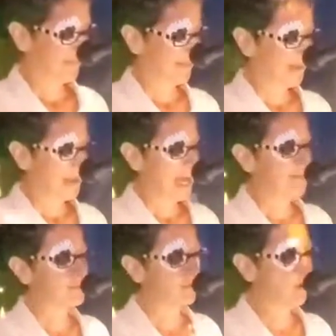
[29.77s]
After
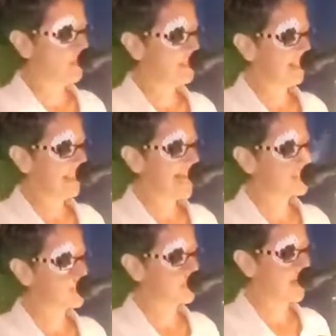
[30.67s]
loading the last
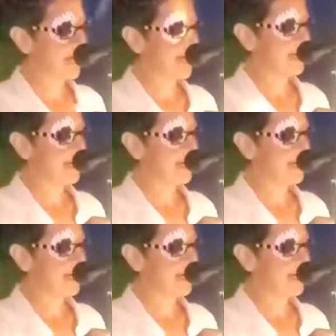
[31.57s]
tray of